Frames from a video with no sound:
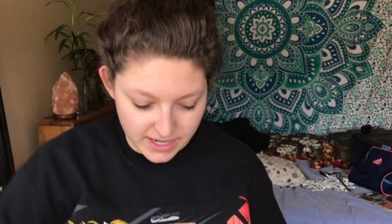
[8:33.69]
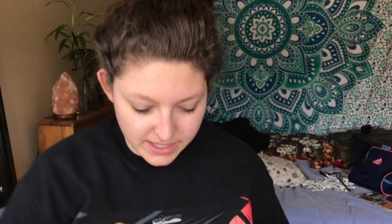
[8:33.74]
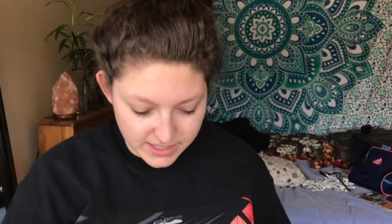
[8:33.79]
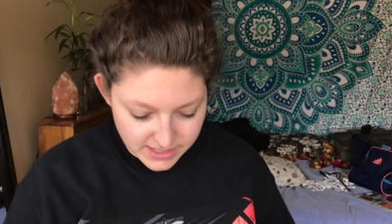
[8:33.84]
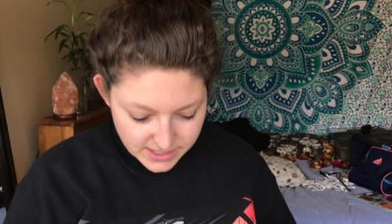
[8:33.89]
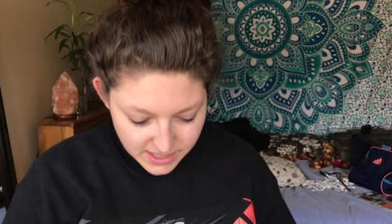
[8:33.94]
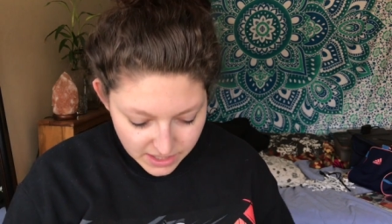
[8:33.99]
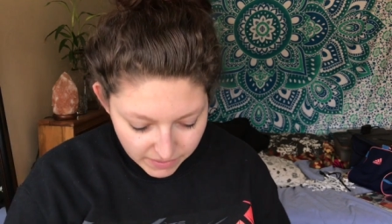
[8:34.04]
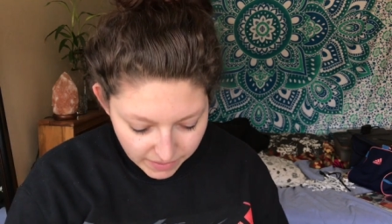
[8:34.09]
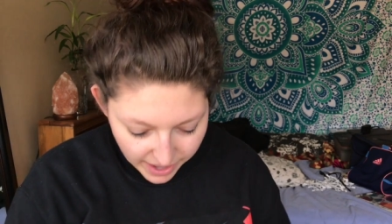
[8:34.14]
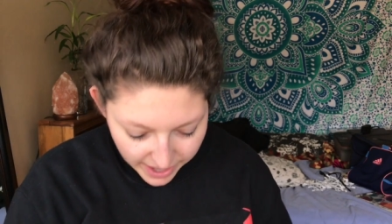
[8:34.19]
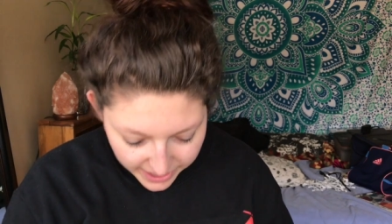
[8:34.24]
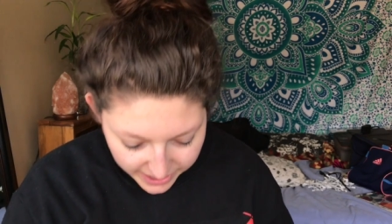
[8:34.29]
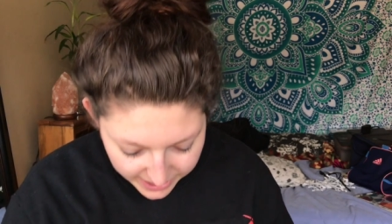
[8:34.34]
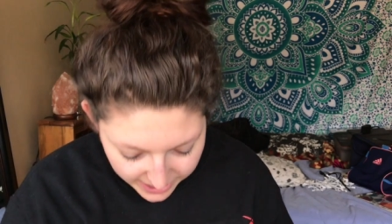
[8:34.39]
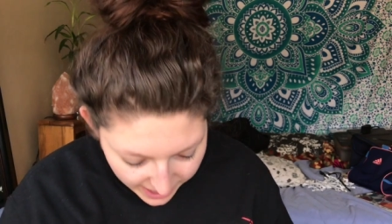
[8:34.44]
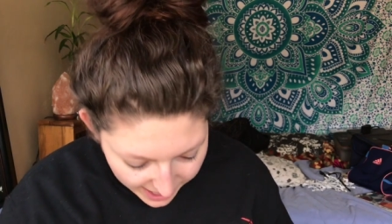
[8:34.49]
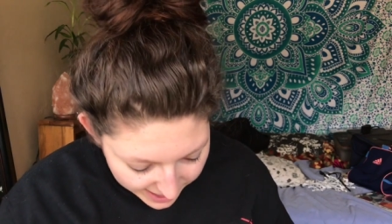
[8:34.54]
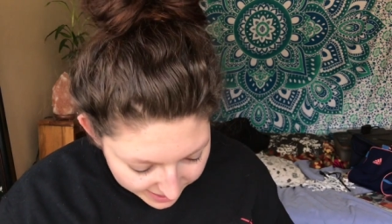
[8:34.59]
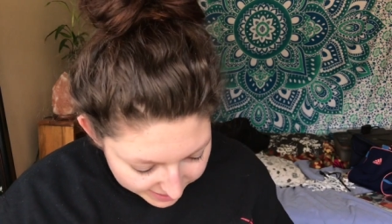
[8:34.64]
So I
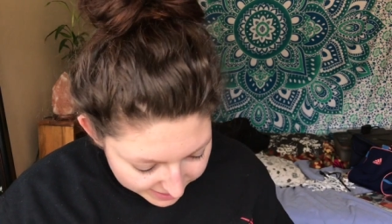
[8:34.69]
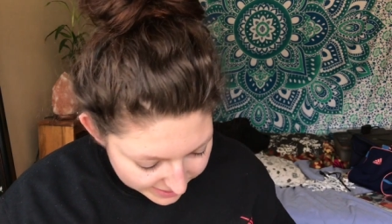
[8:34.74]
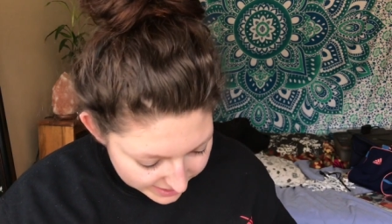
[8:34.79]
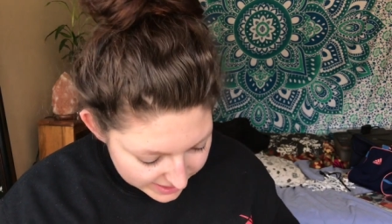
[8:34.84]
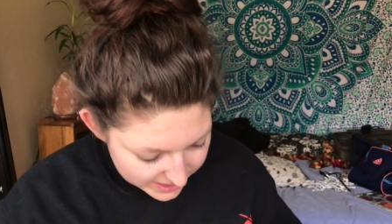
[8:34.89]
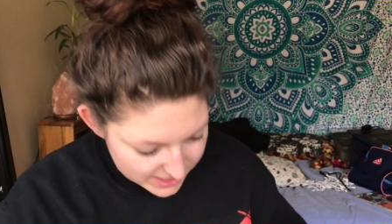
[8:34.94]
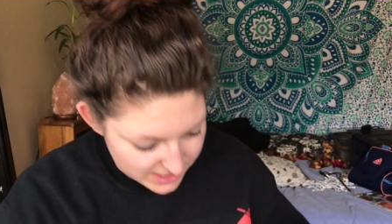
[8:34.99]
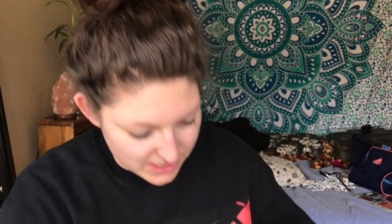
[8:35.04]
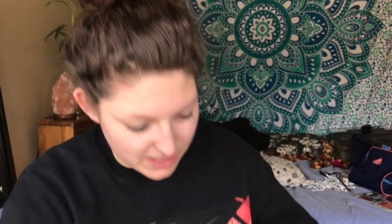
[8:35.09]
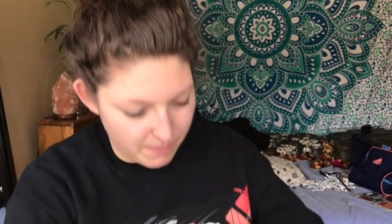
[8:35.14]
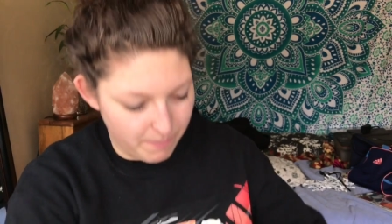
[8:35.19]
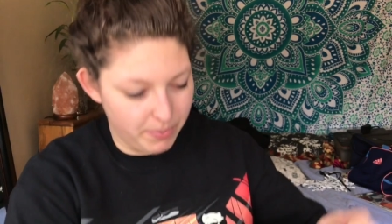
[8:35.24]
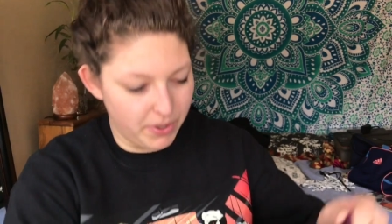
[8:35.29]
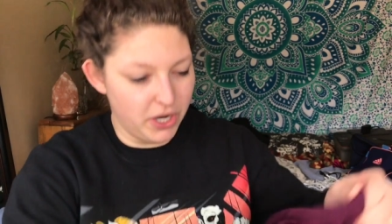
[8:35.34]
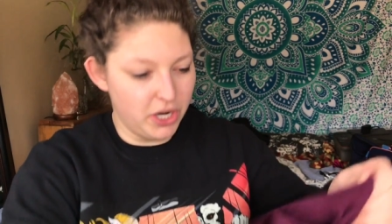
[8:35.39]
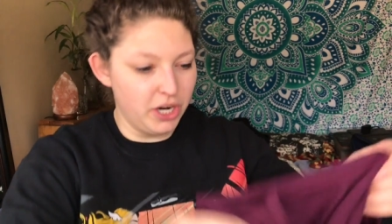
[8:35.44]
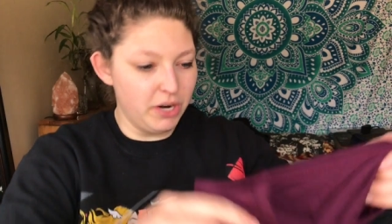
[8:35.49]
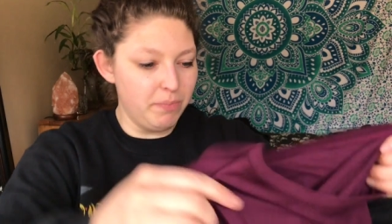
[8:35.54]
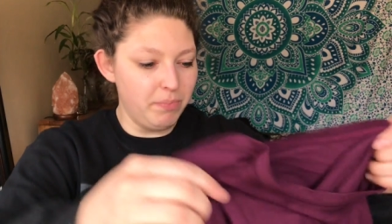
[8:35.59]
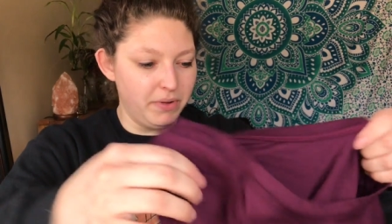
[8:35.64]
got this
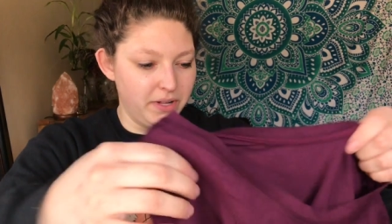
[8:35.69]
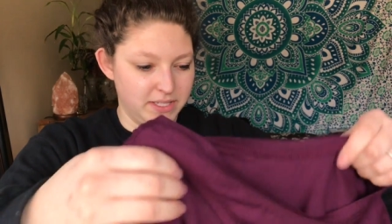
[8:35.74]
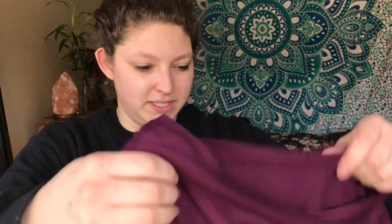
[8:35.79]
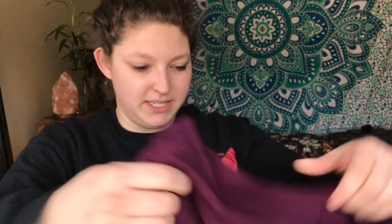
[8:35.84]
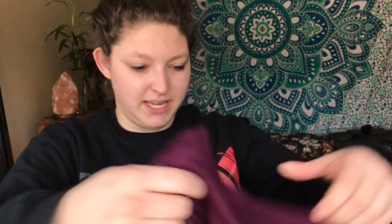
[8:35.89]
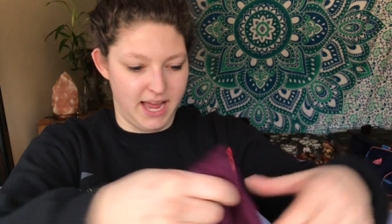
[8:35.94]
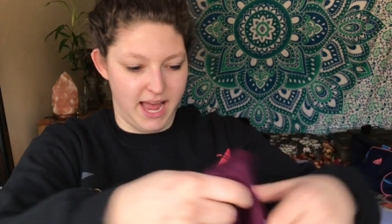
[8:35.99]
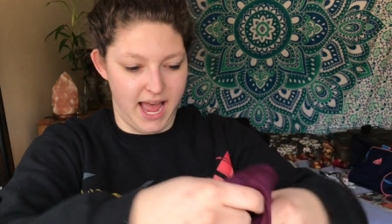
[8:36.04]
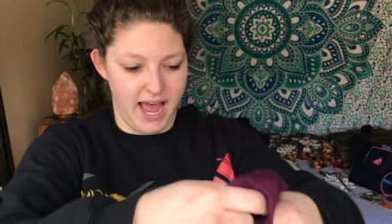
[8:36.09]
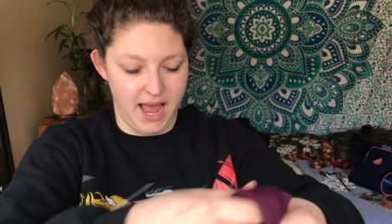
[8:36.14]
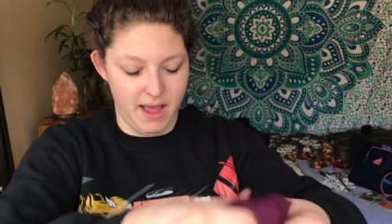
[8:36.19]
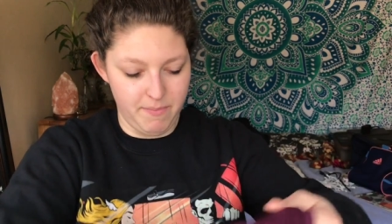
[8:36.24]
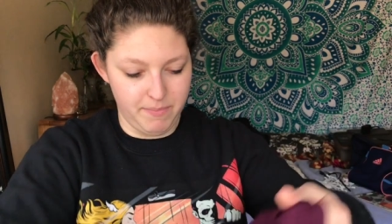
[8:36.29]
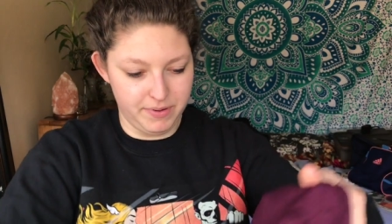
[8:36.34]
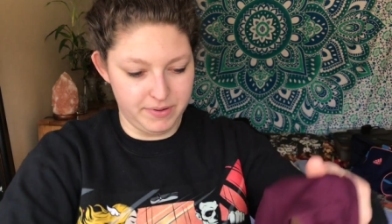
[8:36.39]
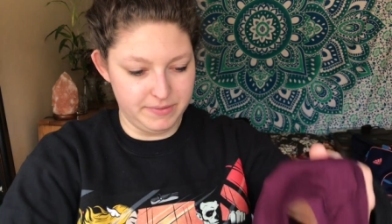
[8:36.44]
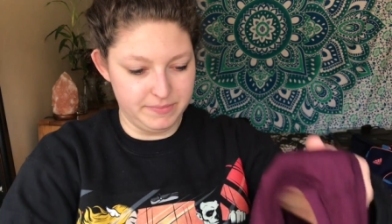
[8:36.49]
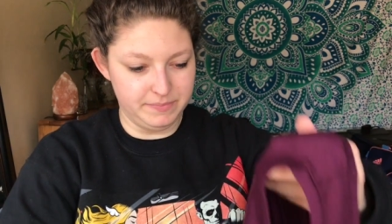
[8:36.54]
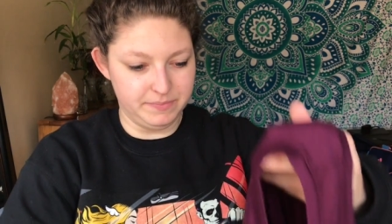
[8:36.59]
purple top.